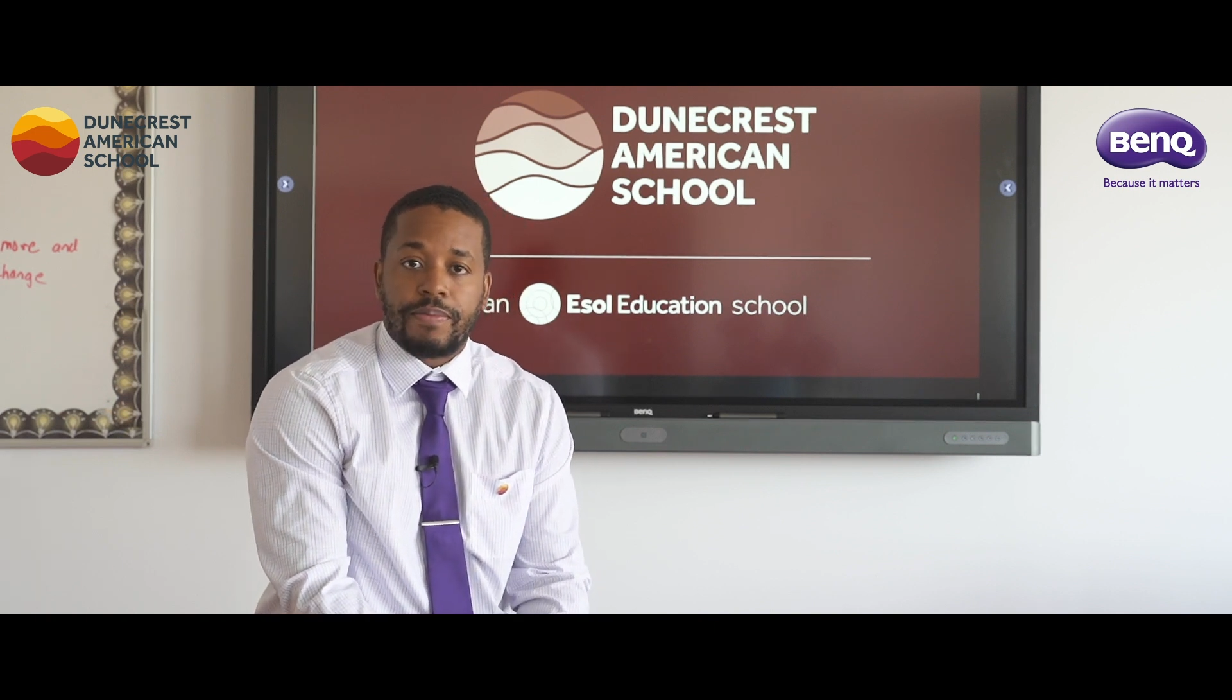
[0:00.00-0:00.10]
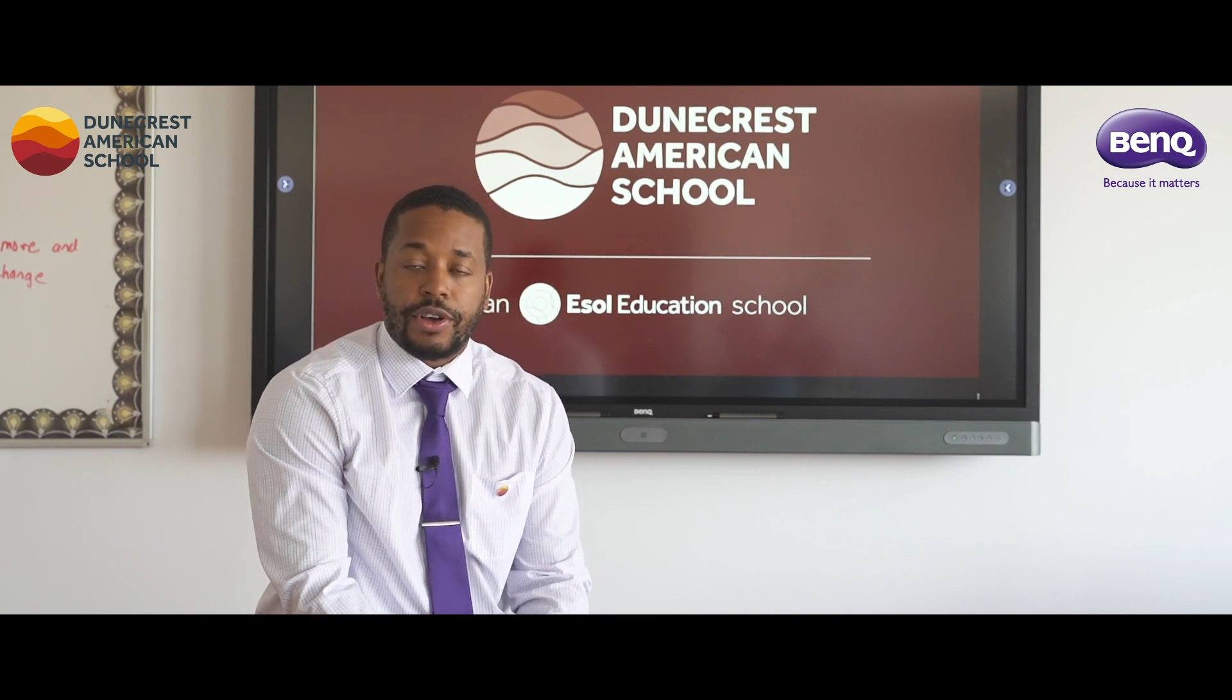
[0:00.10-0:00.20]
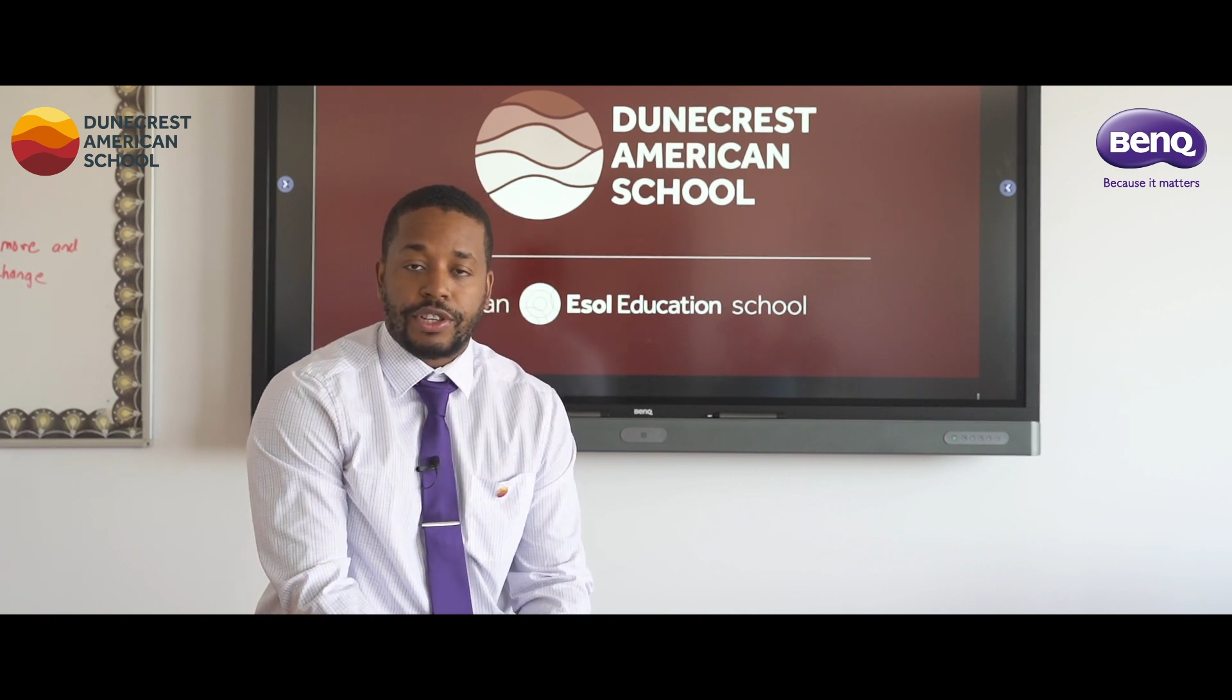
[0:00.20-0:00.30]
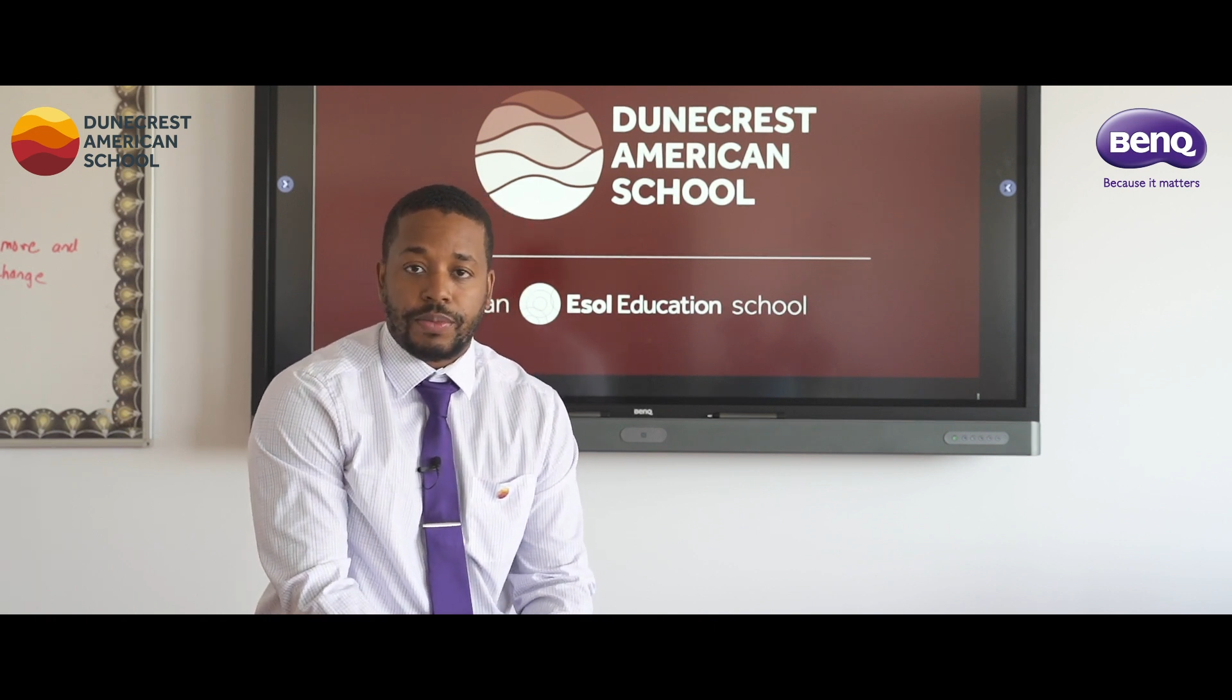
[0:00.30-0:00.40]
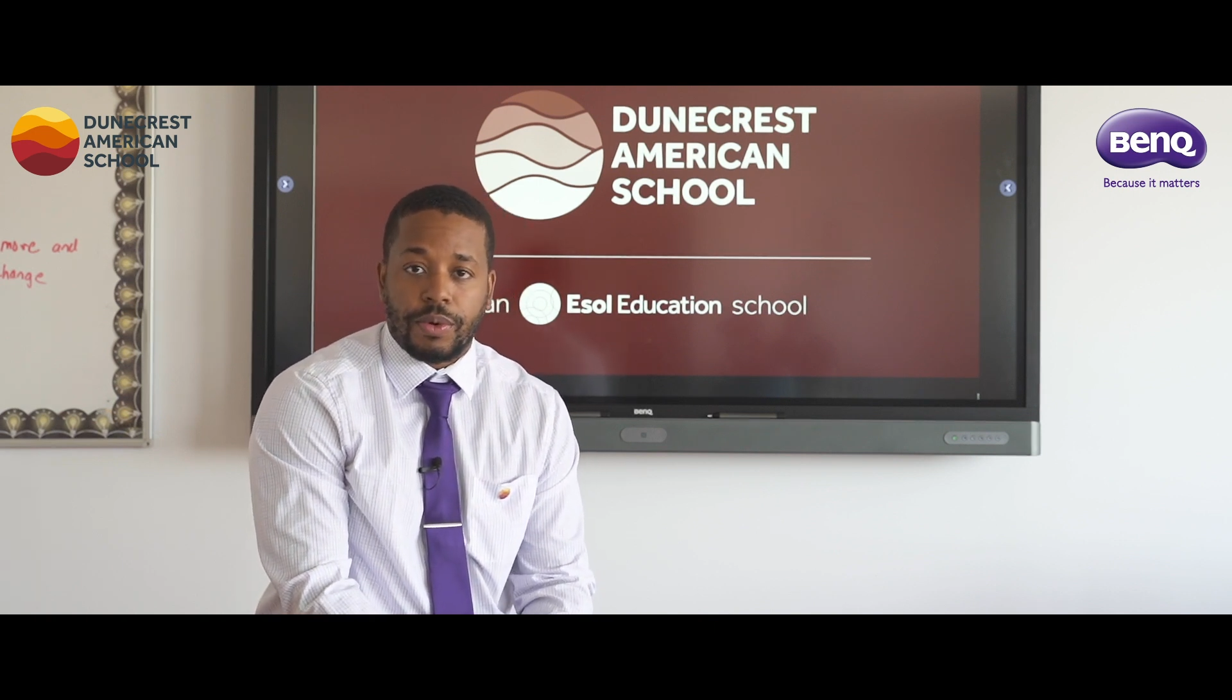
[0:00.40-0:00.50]

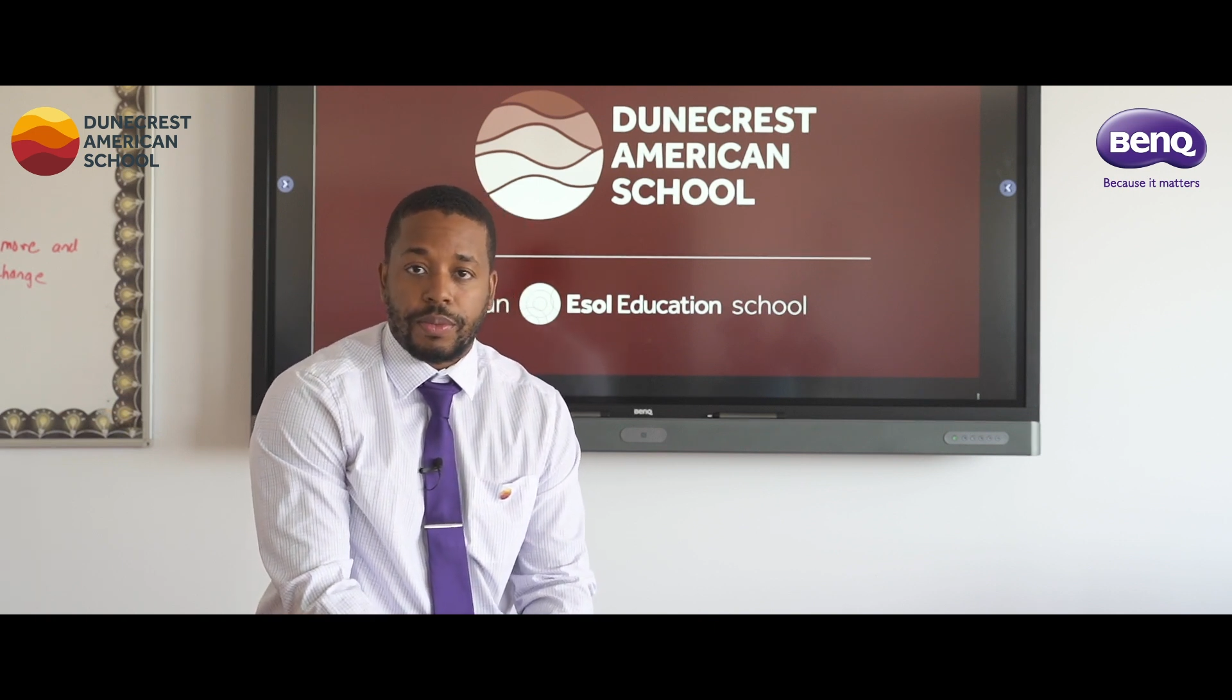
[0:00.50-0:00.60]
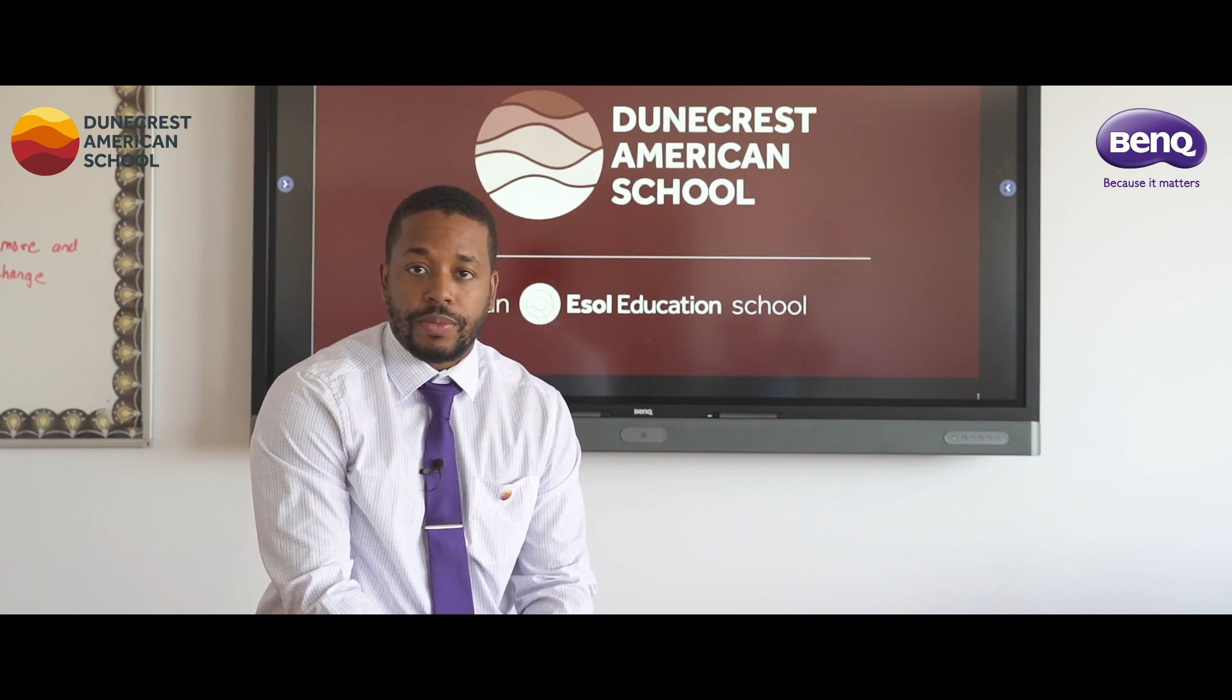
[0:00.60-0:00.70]
possible.